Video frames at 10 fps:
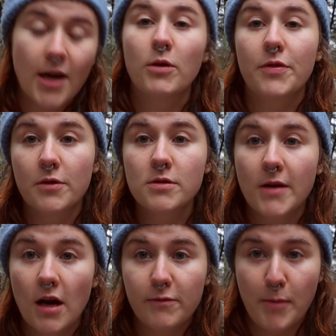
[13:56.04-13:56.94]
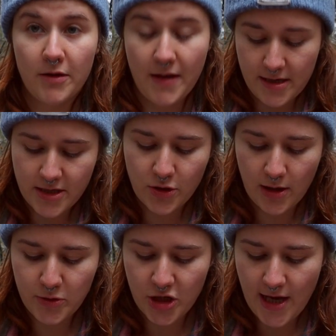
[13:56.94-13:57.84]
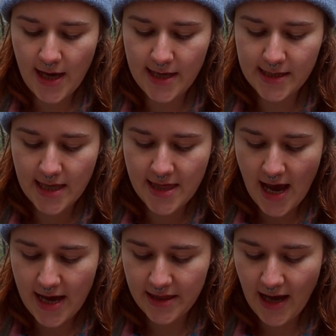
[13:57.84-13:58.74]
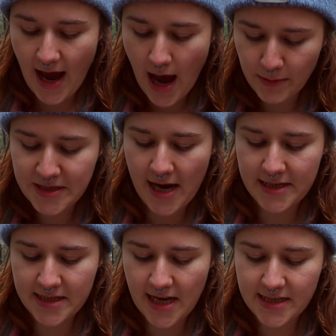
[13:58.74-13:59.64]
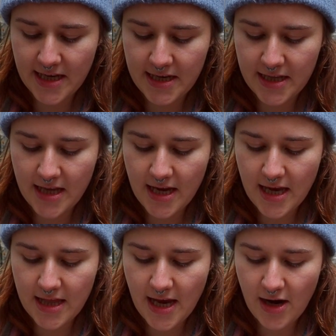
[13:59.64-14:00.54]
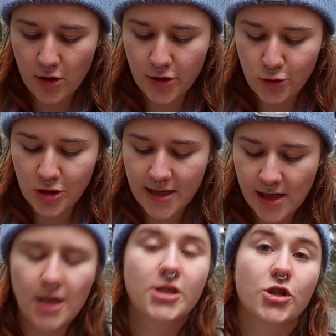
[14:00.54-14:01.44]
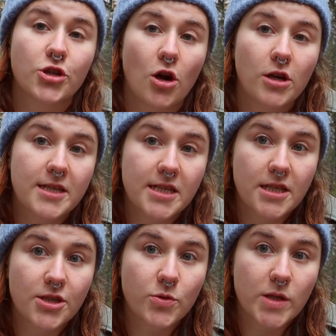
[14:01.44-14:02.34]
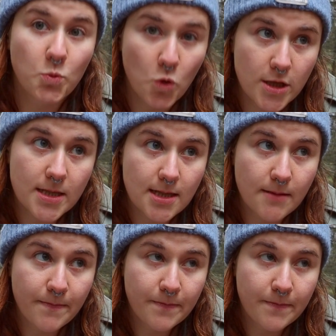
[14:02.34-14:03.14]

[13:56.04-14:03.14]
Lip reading: Now, what throws me off about that description is that the habitat says they are usually clustered on deciduous woods.